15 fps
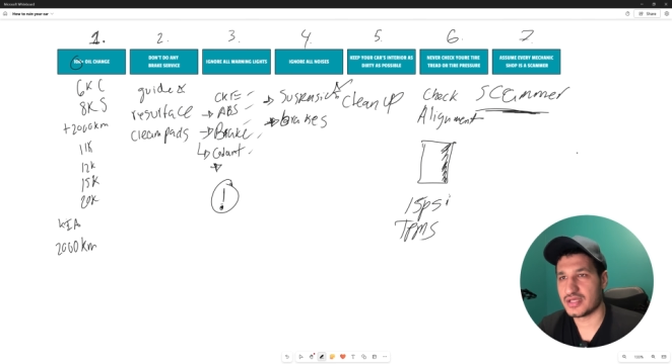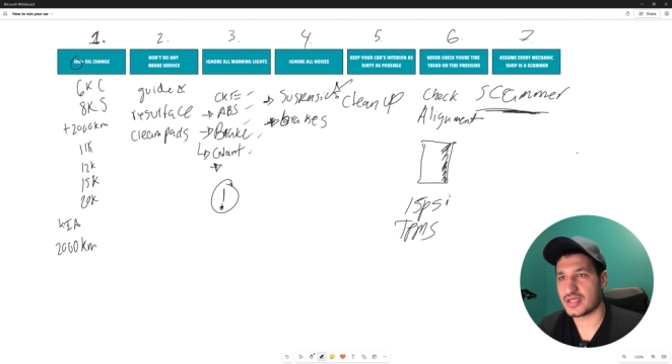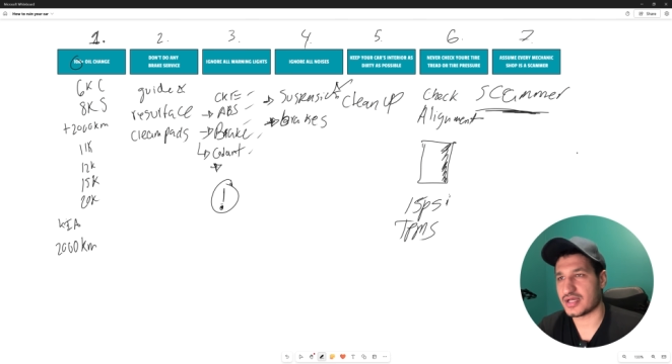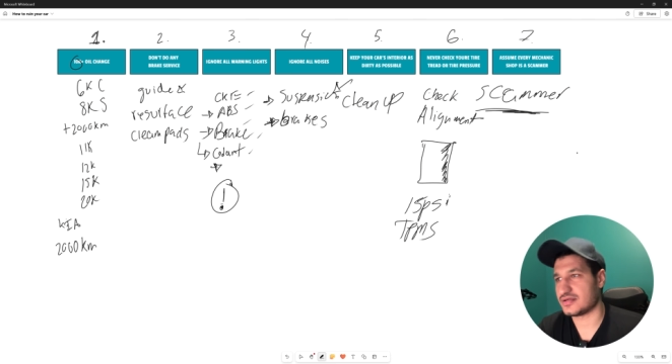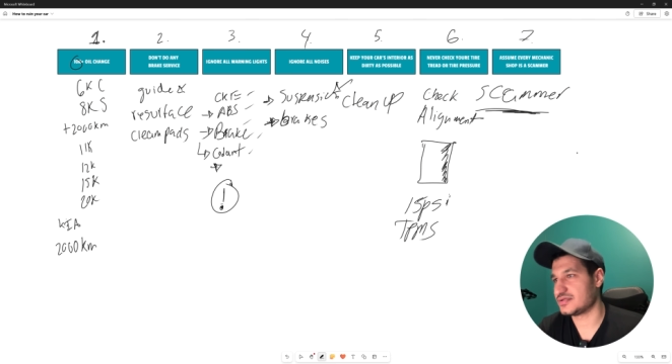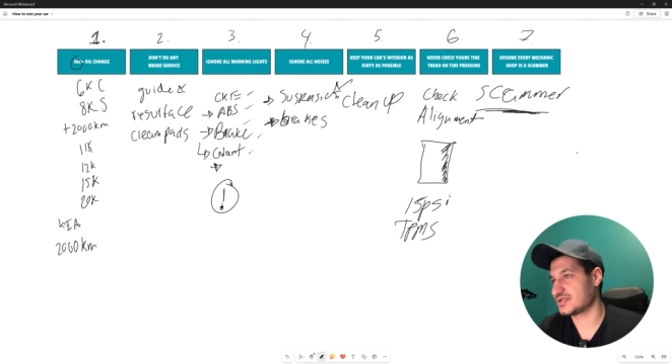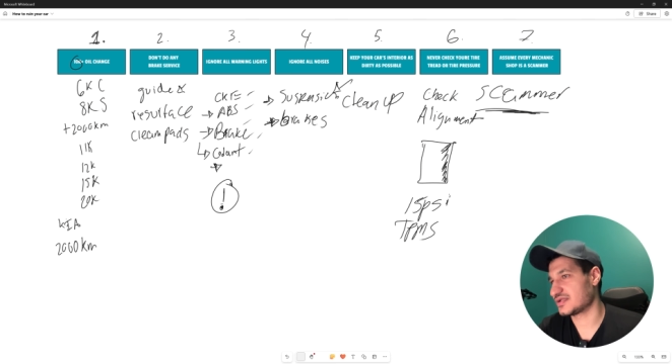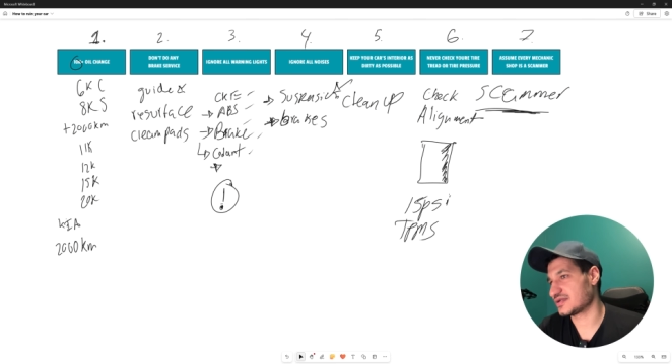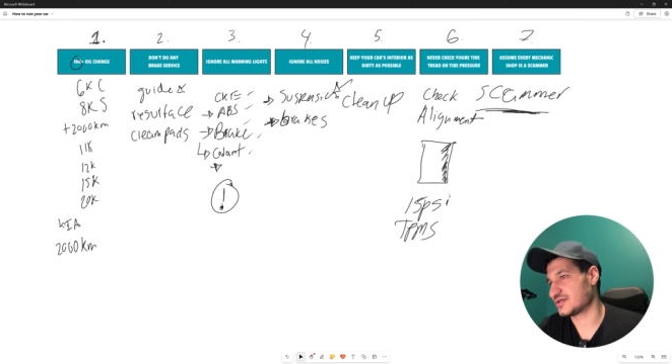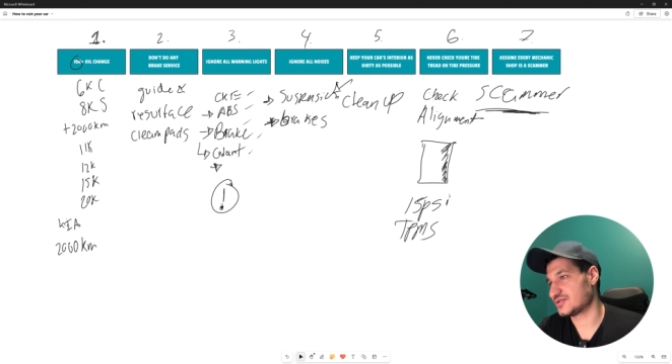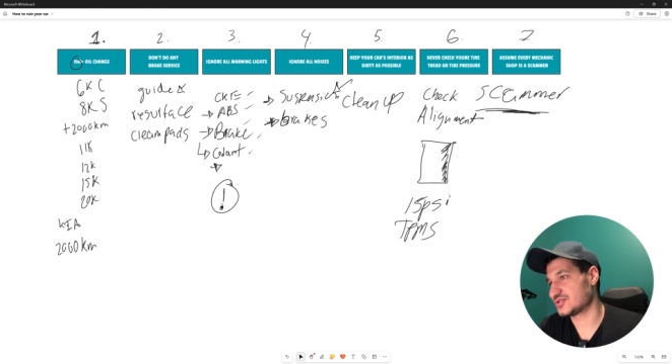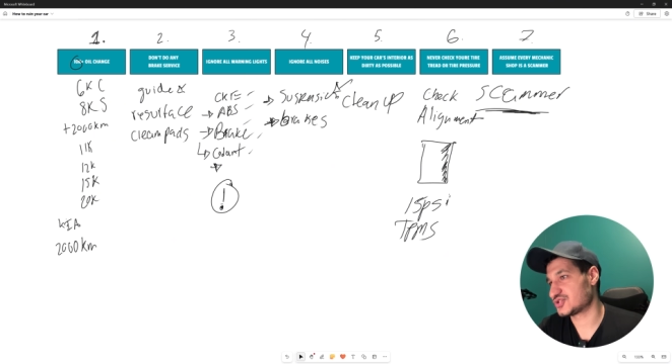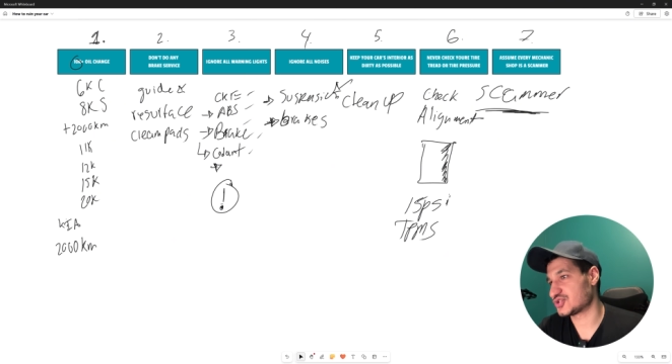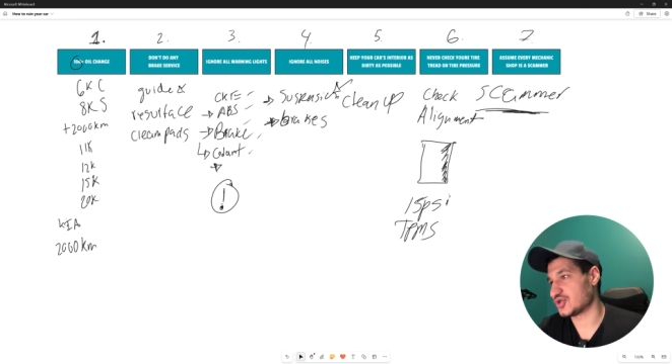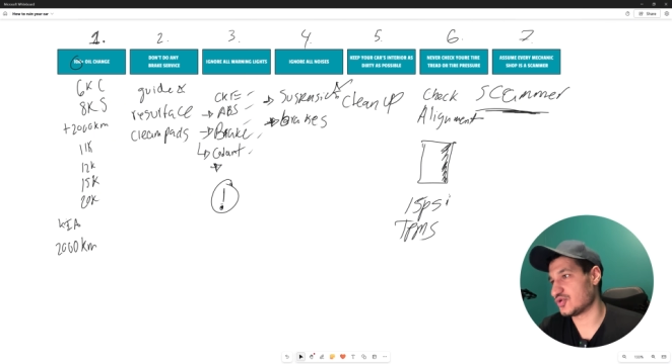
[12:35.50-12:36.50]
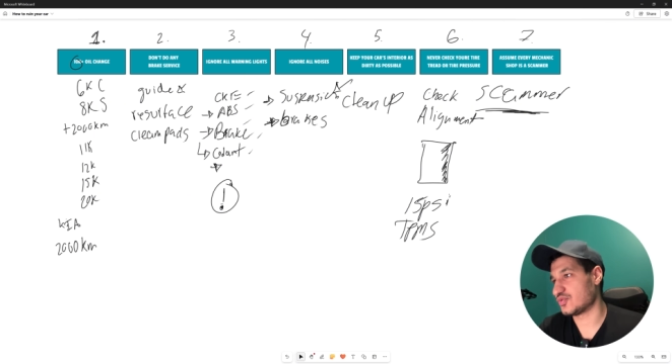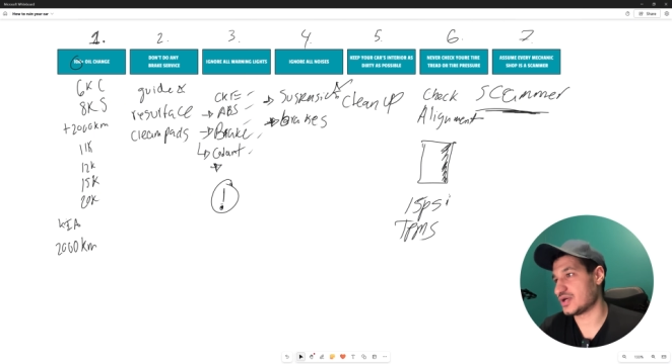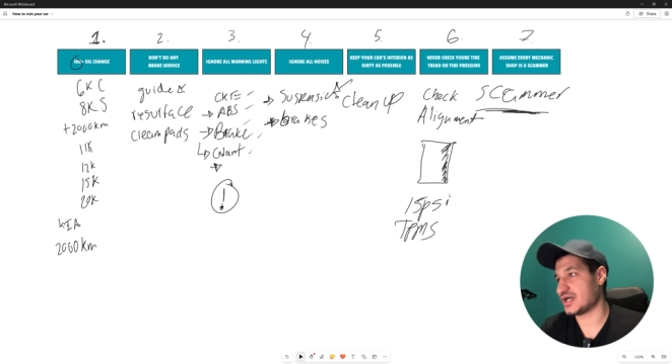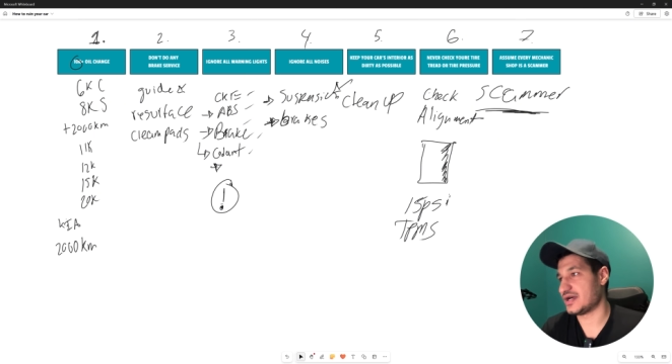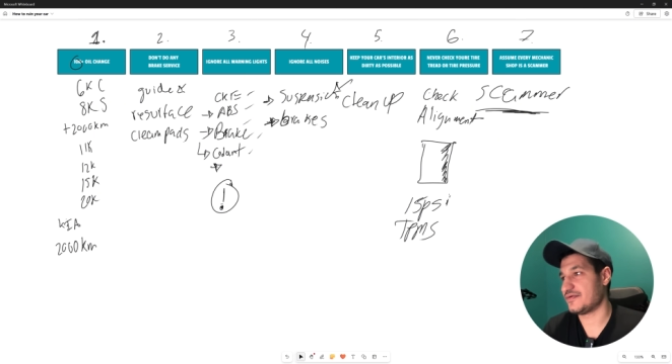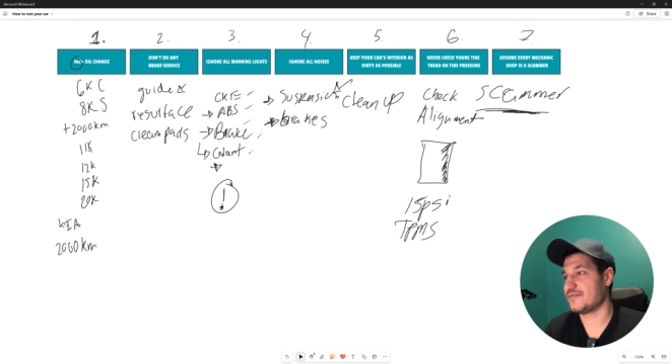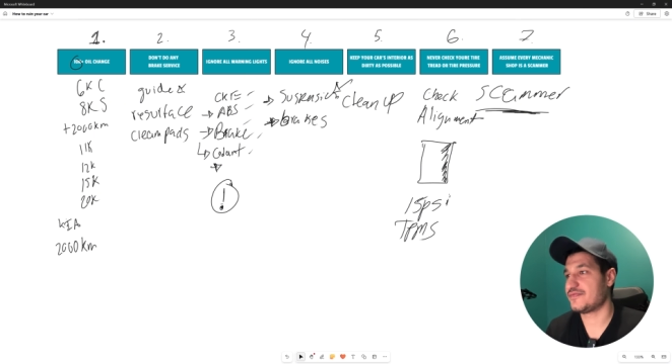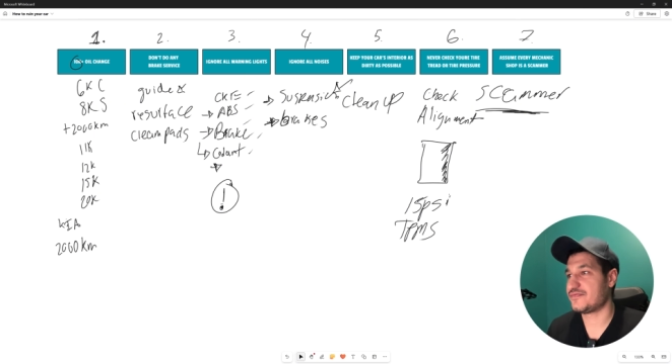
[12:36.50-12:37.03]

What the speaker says: yeah. So